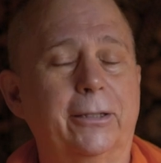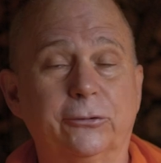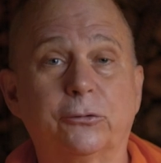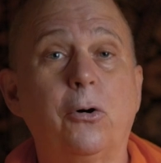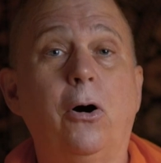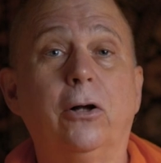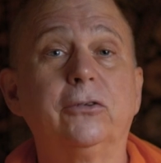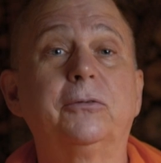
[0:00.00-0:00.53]
that's
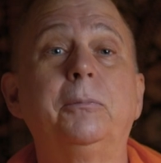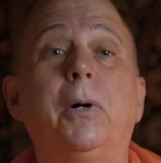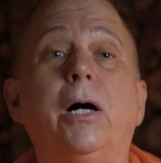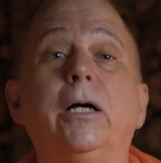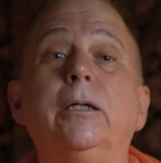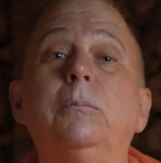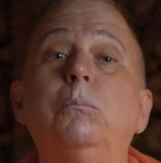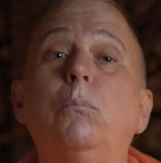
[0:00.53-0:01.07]
caused
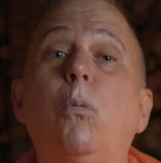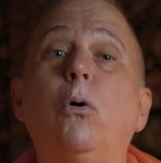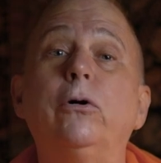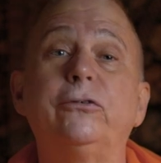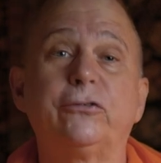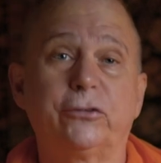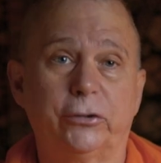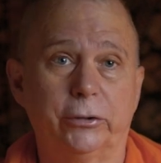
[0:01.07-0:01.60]
by
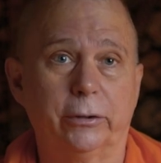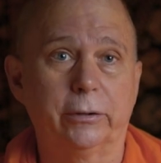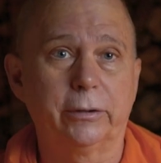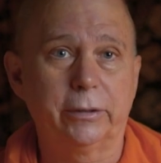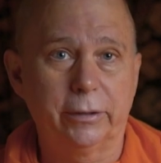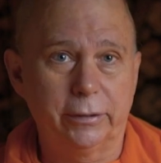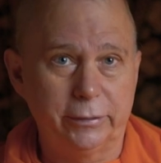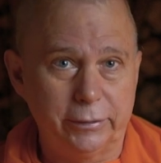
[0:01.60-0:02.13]
moisture
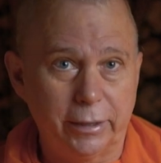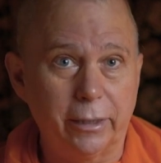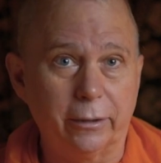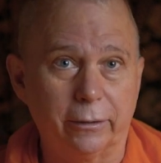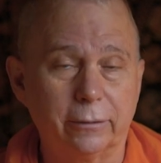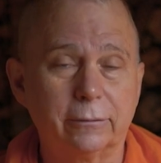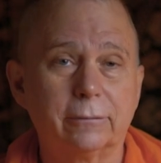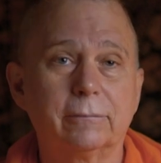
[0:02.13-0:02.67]
in the
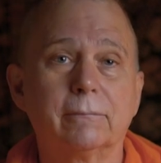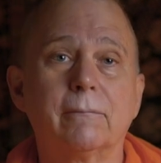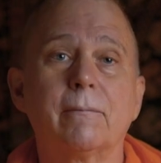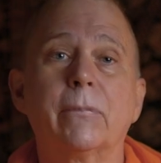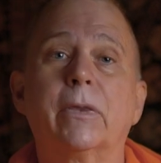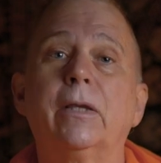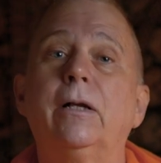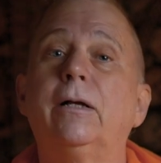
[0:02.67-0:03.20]
air.
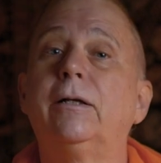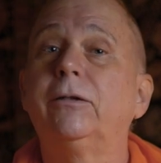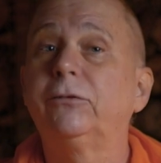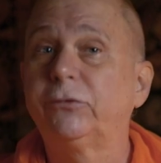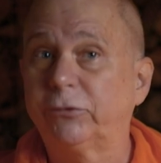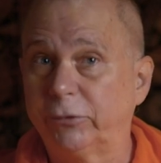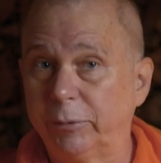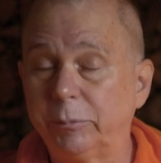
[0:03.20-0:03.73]

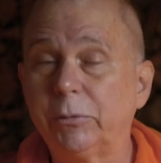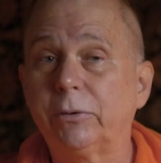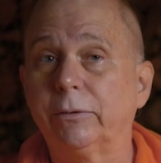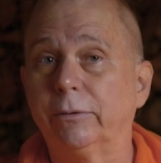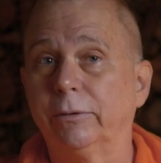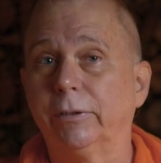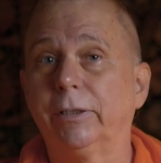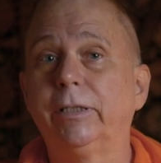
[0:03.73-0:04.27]

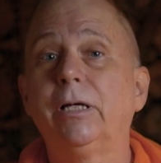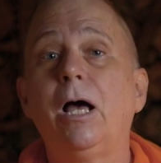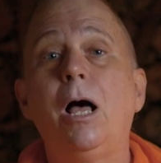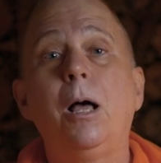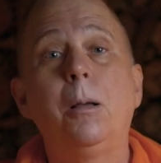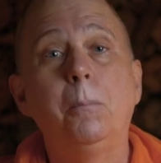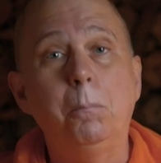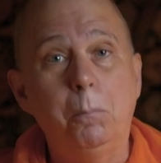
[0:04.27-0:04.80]
Similarly,
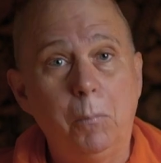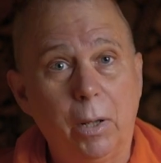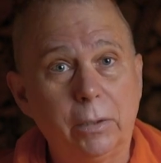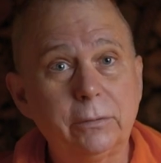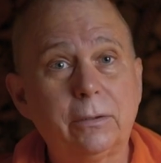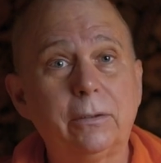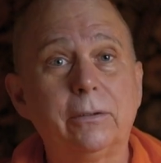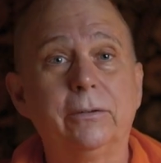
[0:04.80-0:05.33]

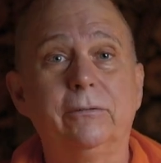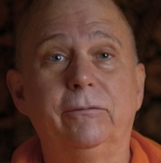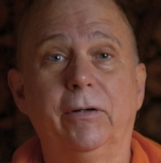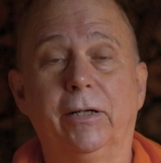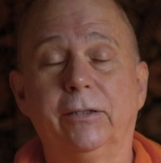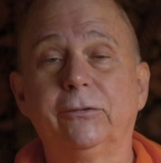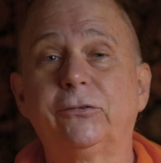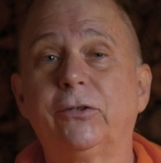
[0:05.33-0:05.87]
mental
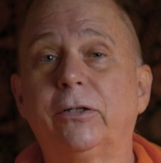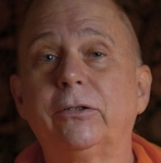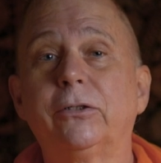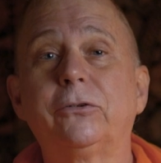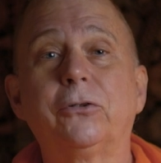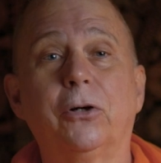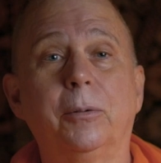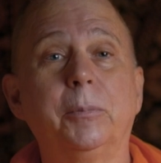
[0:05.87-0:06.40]
events are
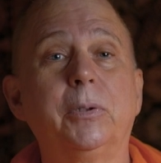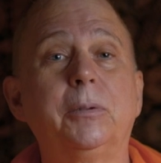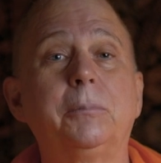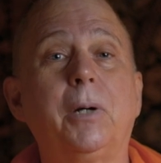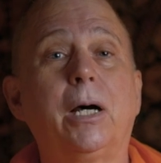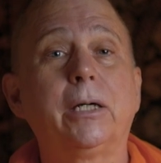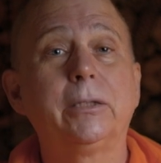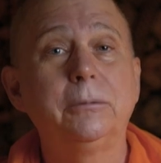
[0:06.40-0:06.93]
determined
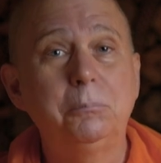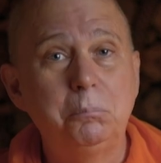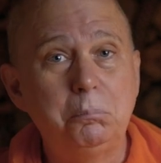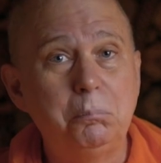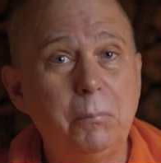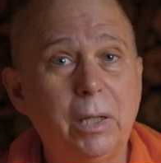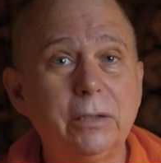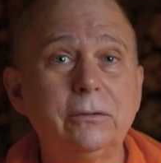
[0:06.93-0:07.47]
by
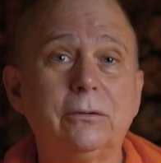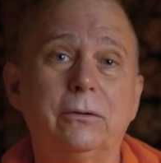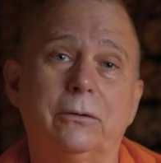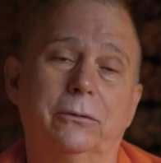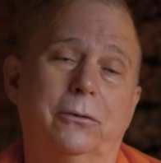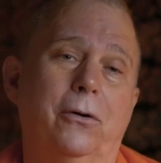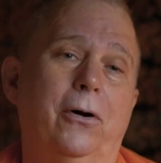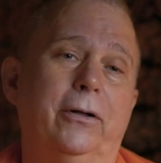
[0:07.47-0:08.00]

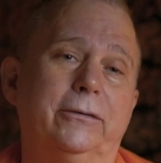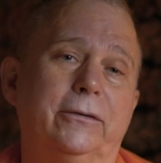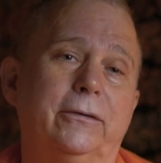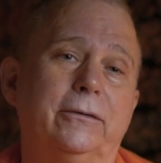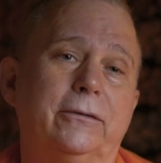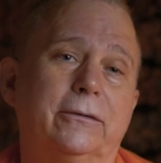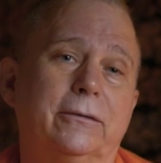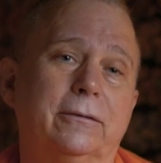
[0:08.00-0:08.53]
mental
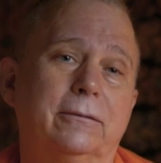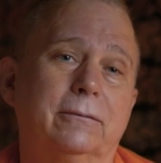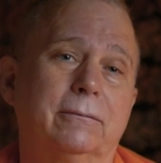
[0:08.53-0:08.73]
causes.